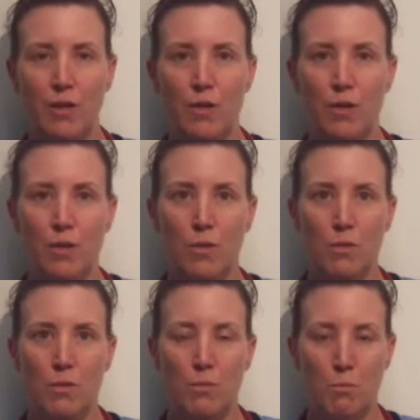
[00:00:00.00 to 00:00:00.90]
the
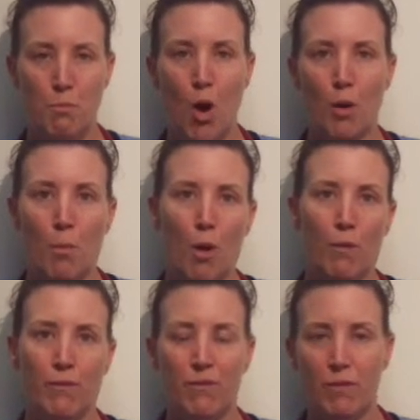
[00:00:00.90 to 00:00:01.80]

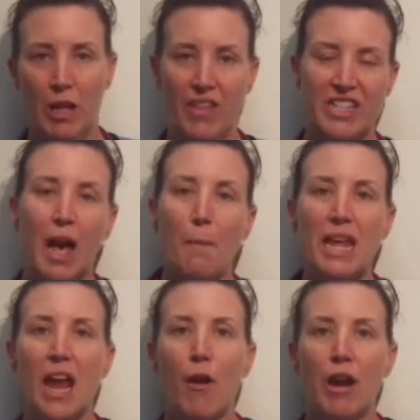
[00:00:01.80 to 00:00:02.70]
bottom of the
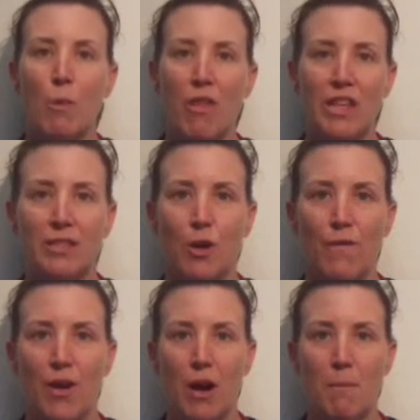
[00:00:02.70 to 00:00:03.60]
tummy area where
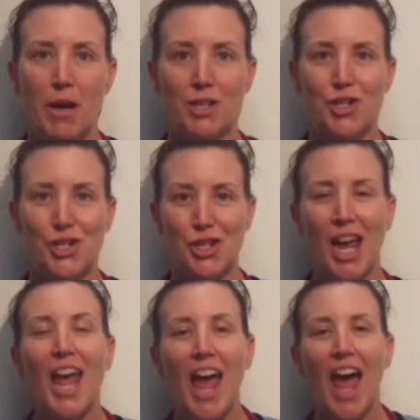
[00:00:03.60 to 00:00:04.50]
there's not very
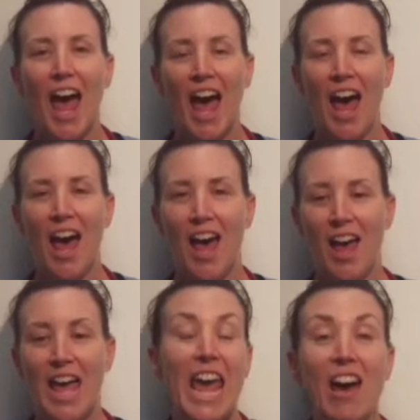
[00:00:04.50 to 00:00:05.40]
much
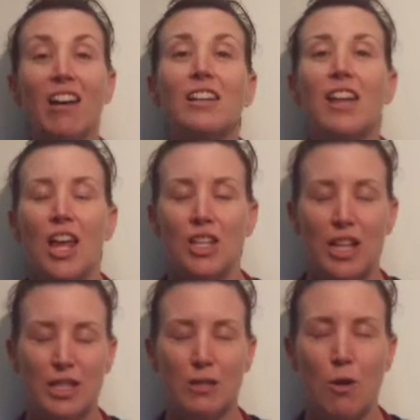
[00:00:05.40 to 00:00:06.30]
hair.
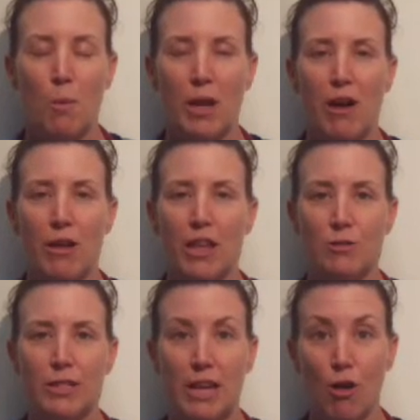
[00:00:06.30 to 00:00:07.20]
That's a common
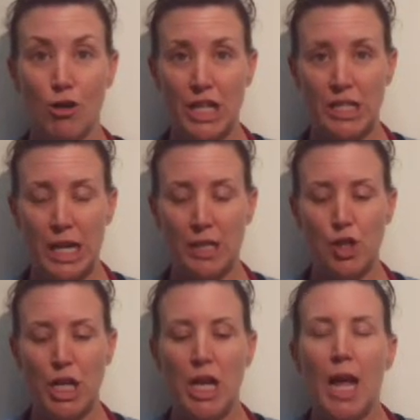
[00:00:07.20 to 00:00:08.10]
area that you'll see a
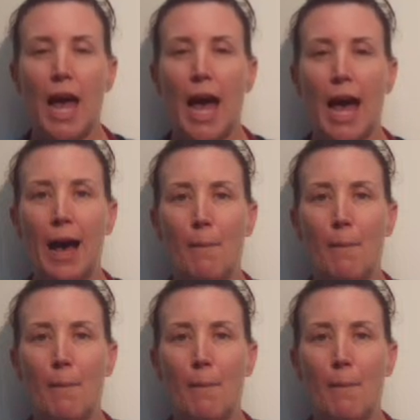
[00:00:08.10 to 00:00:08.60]
contact allergy.